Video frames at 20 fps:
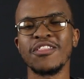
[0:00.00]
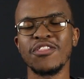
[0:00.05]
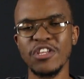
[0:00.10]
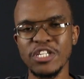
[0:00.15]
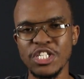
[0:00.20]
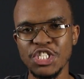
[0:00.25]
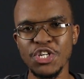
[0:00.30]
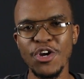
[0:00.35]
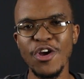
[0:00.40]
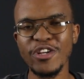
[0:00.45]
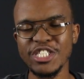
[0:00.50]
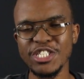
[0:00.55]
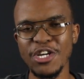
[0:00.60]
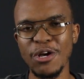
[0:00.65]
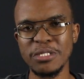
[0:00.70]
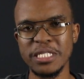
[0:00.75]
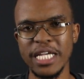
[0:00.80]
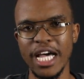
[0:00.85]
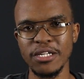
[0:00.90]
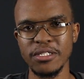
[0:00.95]
The church
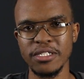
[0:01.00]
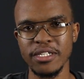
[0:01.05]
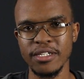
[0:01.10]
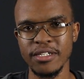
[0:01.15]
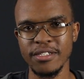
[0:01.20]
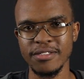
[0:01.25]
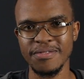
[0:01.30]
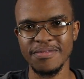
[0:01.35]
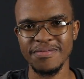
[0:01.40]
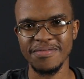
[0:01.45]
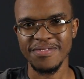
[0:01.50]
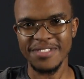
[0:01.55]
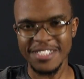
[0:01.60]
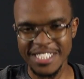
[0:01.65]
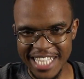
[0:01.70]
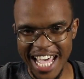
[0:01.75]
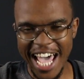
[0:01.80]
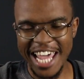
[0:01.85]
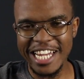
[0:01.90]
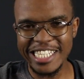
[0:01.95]
goes out.
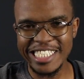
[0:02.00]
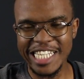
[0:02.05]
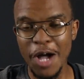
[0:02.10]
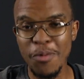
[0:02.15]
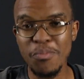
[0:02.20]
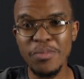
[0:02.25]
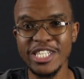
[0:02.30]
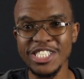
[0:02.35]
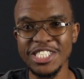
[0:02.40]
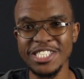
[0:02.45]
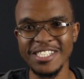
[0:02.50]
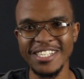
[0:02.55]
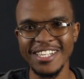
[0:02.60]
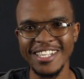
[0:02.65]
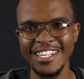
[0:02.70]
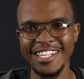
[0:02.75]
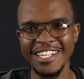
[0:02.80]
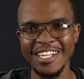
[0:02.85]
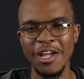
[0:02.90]
That is our mission.